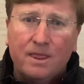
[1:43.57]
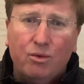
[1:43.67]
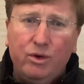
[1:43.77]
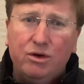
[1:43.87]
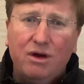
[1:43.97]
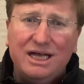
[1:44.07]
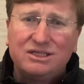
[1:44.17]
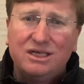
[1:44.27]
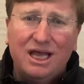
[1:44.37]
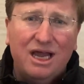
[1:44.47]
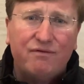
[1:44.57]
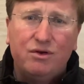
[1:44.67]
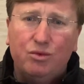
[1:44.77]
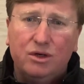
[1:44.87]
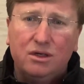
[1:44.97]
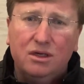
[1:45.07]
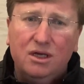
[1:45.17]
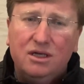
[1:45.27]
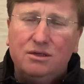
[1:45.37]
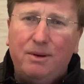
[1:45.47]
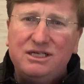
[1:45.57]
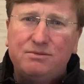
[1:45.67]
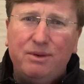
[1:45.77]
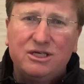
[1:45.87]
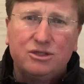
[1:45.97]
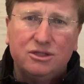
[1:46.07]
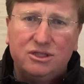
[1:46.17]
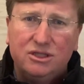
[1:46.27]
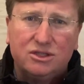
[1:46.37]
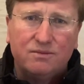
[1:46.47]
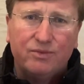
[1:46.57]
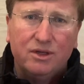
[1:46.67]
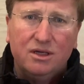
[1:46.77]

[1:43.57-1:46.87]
We are asking everyone to pay special attention